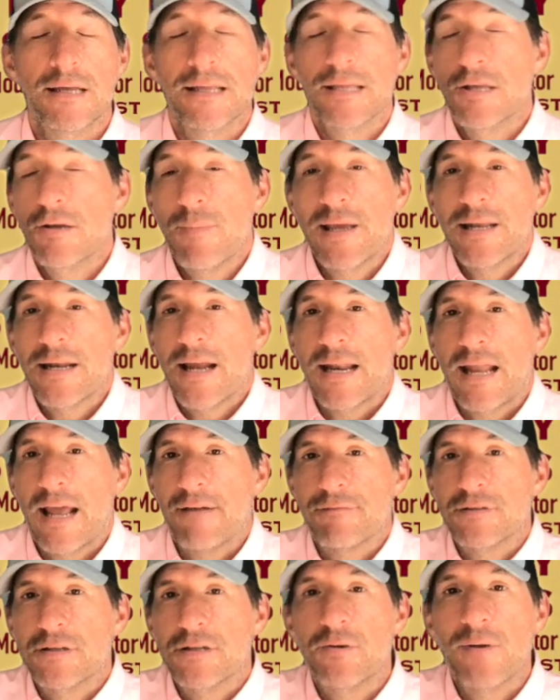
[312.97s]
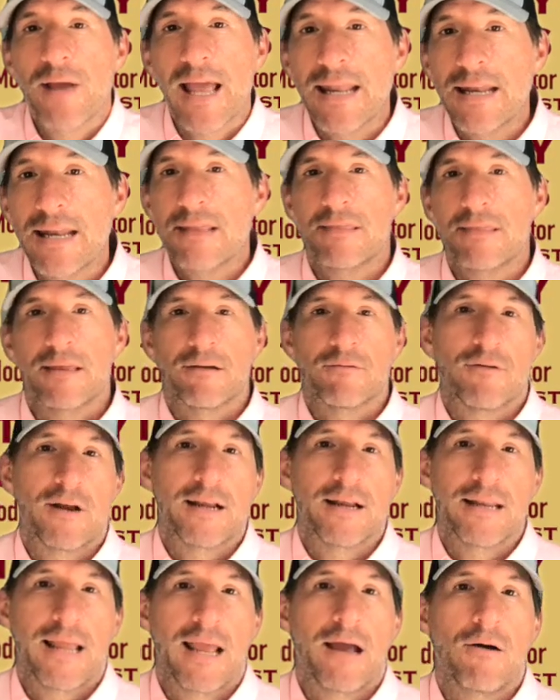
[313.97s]
you may not have to do anything
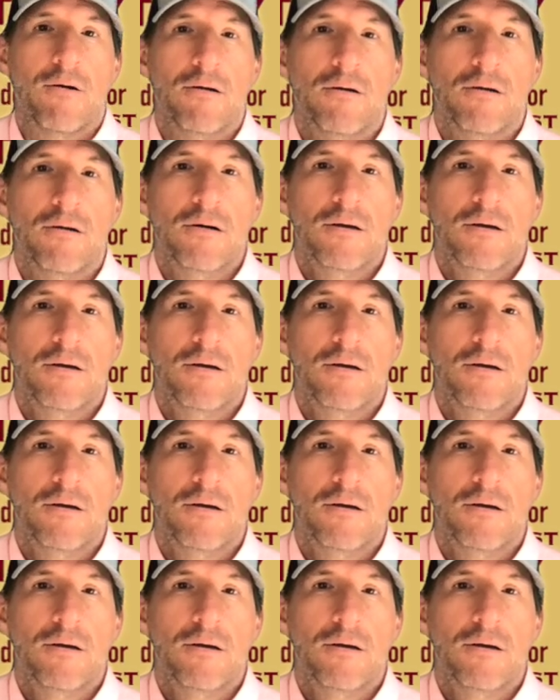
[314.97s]
right now.